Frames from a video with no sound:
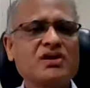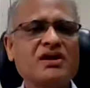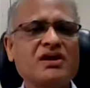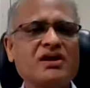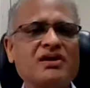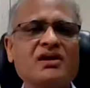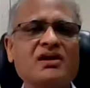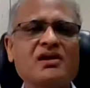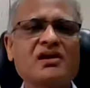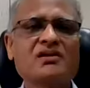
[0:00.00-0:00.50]

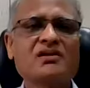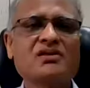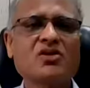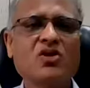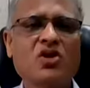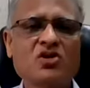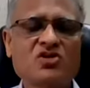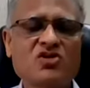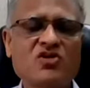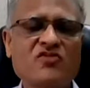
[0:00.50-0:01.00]
today there are a
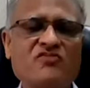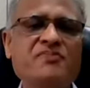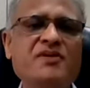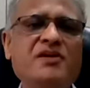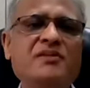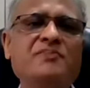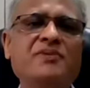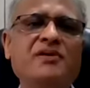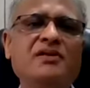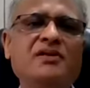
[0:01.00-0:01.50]
lot of
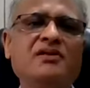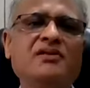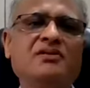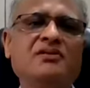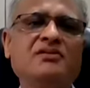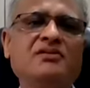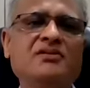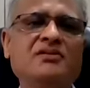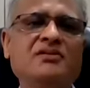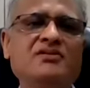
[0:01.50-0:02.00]
people
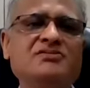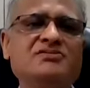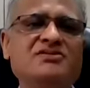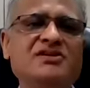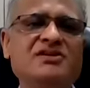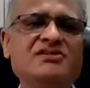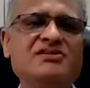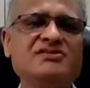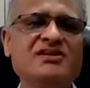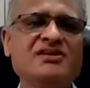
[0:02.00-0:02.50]

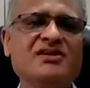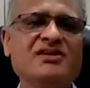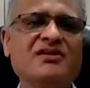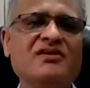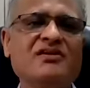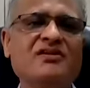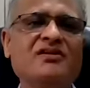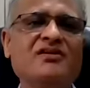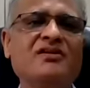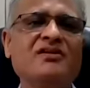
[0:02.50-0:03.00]

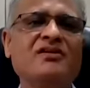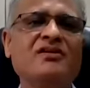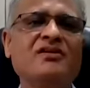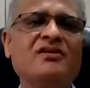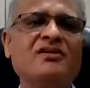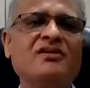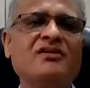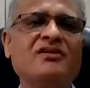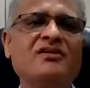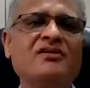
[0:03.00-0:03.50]
chasing
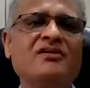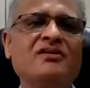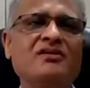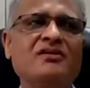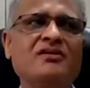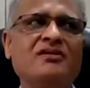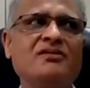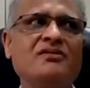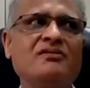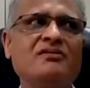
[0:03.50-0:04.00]

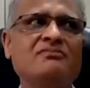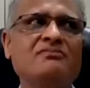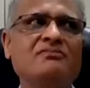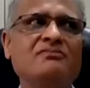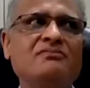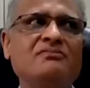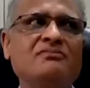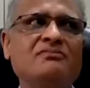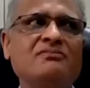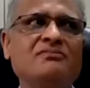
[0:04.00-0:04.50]
the
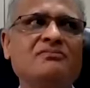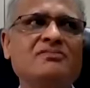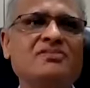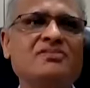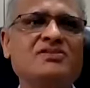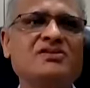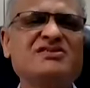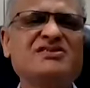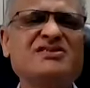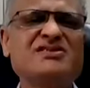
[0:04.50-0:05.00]

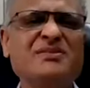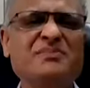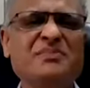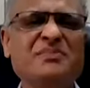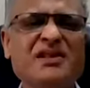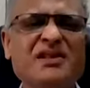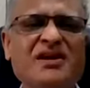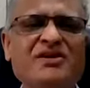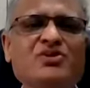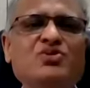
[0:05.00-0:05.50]

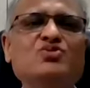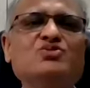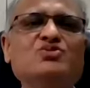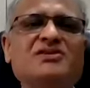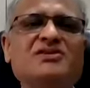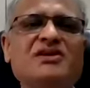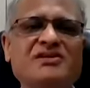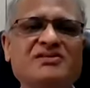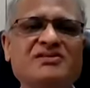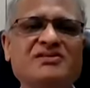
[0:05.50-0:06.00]
similar
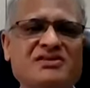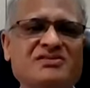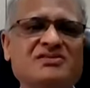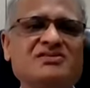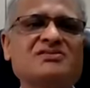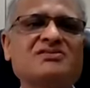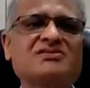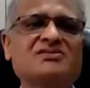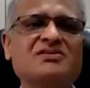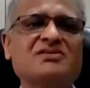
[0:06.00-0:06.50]
use cases.